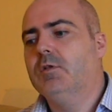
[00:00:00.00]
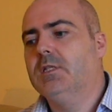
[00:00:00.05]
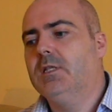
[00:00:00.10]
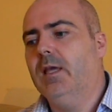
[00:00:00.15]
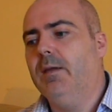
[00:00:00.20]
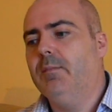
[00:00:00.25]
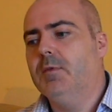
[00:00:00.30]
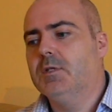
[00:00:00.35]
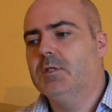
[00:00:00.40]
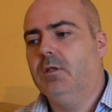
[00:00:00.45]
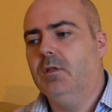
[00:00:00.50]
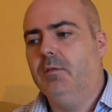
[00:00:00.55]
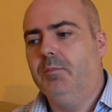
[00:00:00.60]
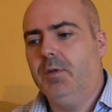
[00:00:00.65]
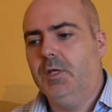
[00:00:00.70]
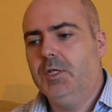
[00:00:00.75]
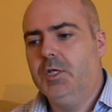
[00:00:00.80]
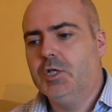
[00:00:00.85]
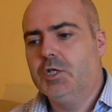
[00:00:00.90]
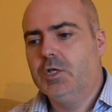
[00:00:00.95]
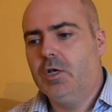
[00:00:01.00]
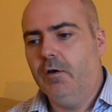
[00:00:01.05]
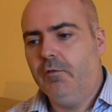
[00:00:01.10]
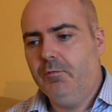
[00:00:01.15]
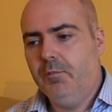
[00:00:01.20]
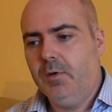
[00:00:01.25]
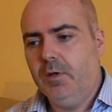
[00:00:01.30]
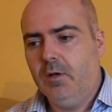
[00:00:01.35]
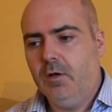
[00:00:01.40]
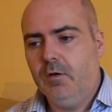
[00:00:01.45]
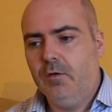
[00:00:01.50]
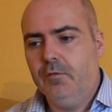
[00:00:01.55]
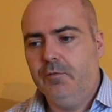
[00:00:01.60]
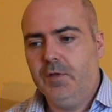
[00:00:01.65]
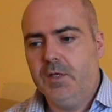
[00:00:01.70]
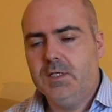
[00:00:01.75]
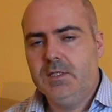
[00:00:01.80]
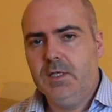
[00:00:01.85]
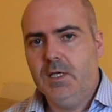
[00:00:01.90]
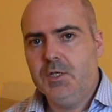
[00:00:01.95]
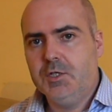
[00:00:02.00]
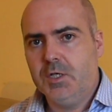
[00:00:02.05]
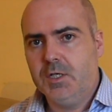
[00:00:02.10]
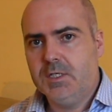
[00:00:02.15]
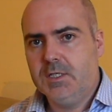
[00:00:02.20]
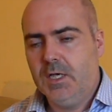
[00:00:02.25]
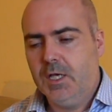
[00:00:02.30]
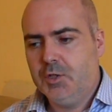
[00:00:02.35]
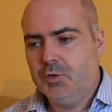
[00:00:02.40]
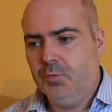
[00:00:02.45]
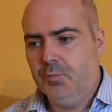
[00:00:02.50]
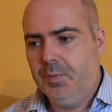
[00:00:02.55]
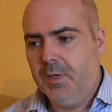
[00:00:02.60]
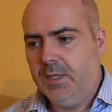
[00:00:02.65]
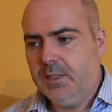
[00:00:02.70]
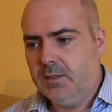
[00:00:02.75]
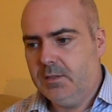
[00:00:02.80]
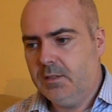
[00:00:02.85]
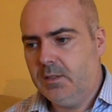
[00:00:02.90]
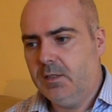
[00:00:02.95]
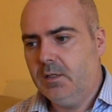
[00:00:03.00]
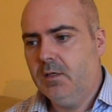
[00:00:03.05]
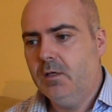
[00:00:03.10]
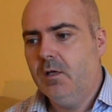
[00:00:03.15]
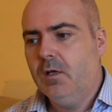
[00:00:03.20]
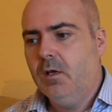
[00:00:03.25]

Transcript: statements to the British government of this dangerous sexual predator.